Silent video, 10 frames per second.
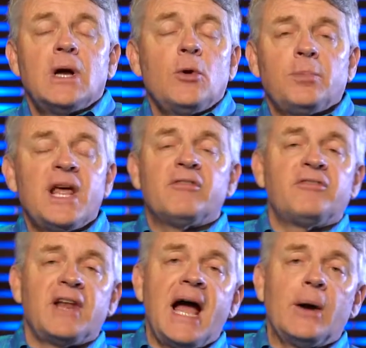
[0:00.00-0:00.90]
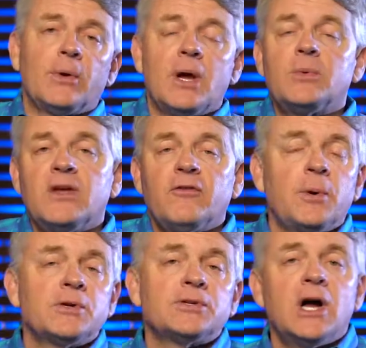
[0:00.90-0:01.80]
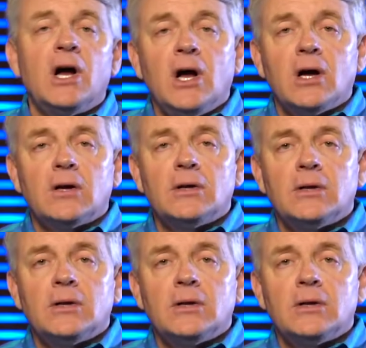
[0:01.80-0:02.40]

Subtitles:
I want to plant a flower. I want to give a person a hug.